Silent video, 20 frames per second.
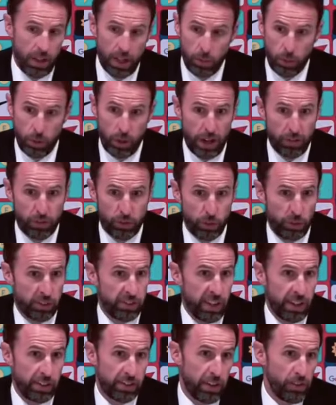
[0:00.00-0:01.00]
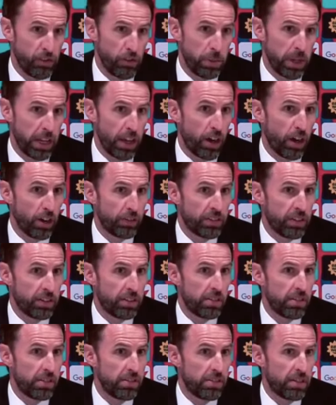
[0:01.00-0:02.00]
Yeah, we'll have to assess everybody
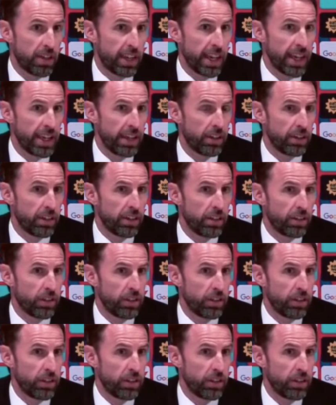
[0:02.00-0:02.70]
after today.